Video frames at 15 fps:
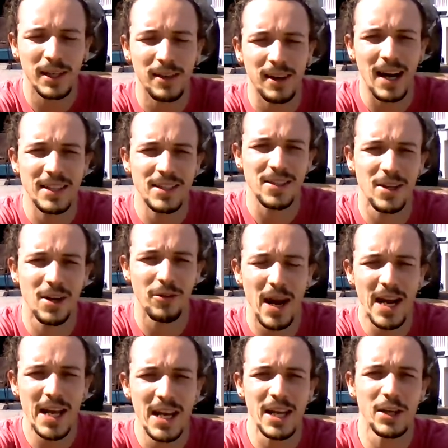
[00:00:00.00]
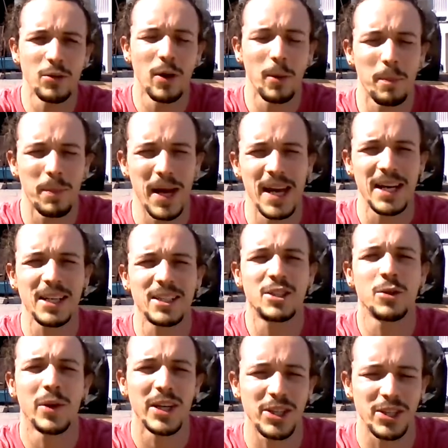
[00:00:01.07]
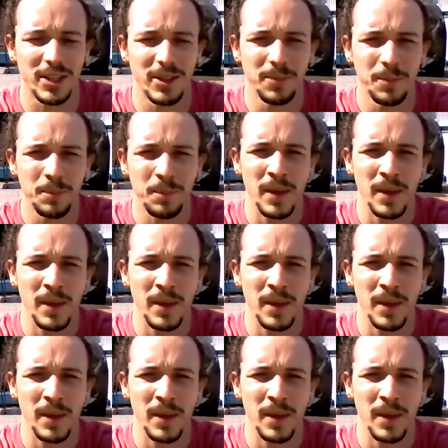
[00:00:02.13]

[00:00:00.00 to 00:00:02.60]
classes already and you are paying tuition,